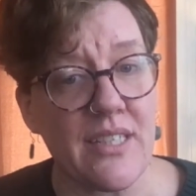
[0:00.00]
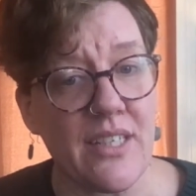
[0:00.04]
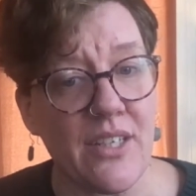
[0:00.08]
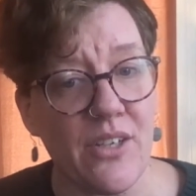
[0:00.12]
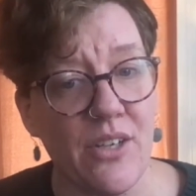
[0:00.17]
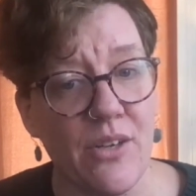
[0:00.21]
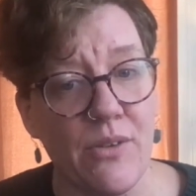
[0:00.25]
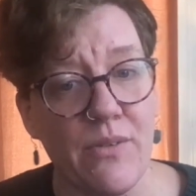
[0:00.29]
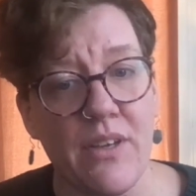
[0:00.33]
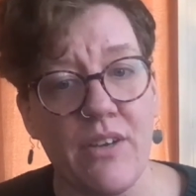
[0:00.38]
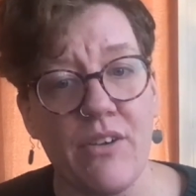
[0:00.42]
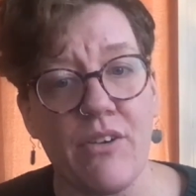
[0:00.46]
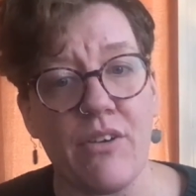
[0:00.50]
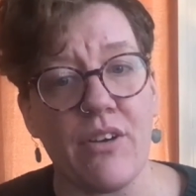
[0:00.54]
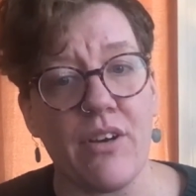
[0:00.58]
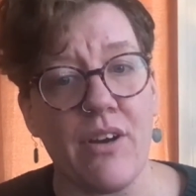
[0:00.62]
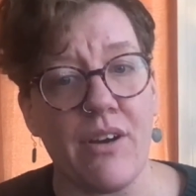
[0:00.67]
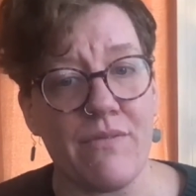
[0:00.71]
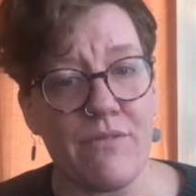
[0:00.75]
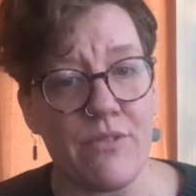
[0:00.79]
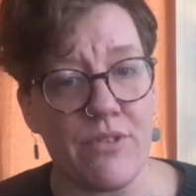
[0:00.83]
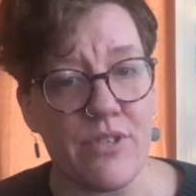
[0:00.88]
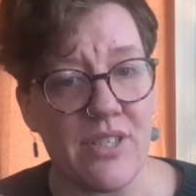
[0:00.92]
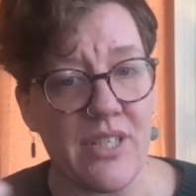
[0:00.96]
in our
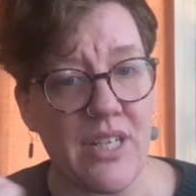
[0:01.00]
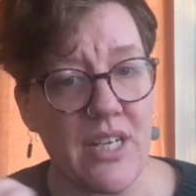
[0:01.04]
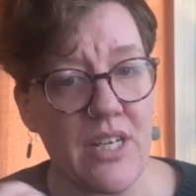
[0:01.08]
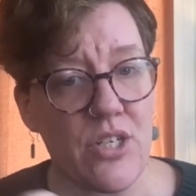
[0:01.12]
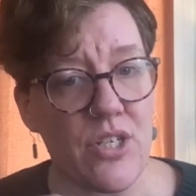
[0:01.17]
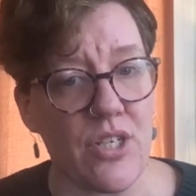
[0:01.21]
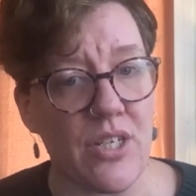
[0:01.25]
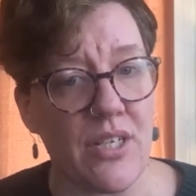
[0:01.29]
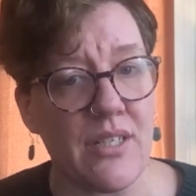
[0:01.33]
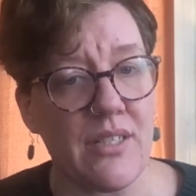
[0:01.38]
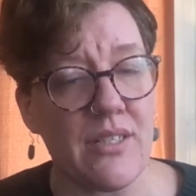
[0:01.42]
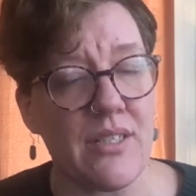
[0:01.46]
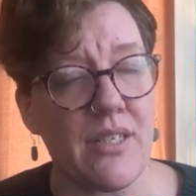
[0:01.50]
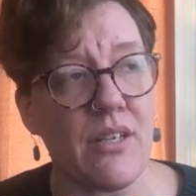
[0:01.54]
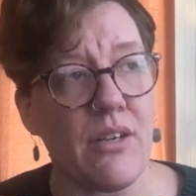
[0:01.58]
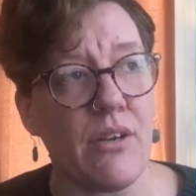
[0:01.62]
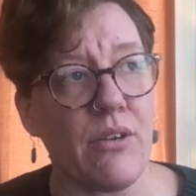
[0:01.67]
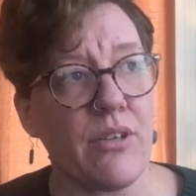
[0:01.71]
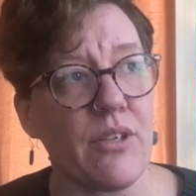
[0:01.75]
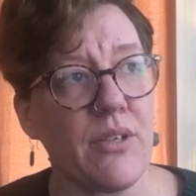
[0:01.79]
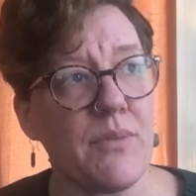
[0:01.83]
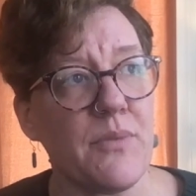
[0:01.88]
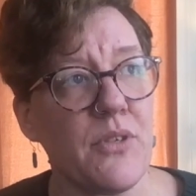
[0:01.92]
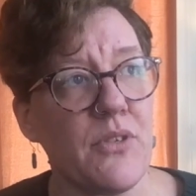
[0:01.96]
conversations and
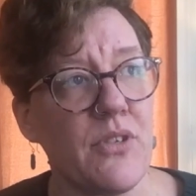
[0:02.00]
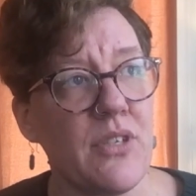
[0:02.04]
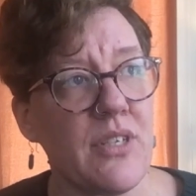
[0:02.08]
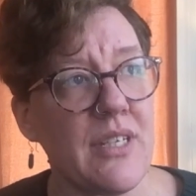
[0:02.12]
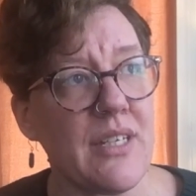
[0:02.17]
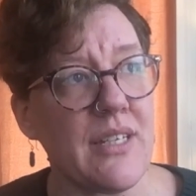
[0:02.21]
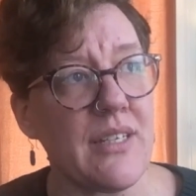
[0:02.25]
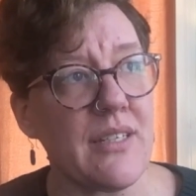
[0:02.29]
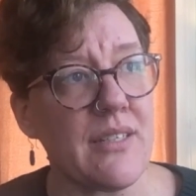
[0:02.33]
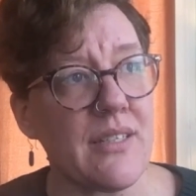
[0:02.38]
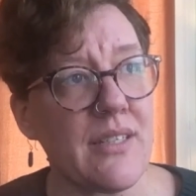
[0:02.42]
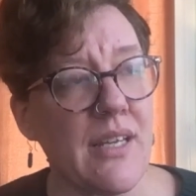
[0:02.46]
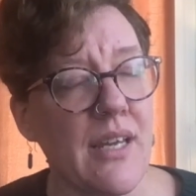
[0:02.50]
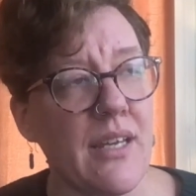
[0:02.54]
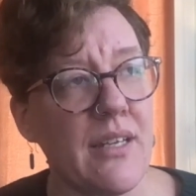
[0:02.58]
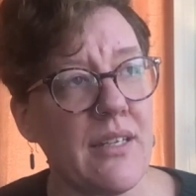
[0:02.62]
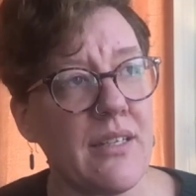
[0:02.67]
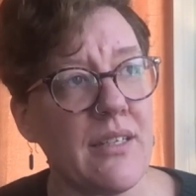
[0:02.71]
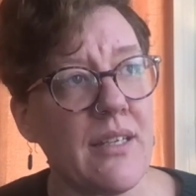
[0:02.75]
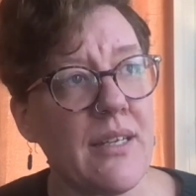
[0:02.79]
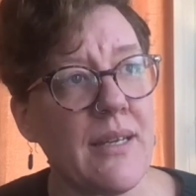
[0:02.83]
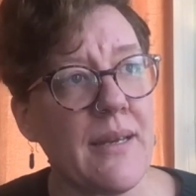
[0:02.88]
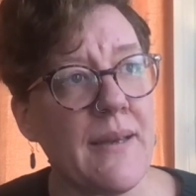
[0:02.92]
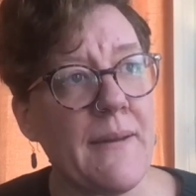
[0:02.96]
our communities,
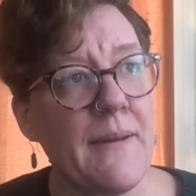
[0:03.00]
and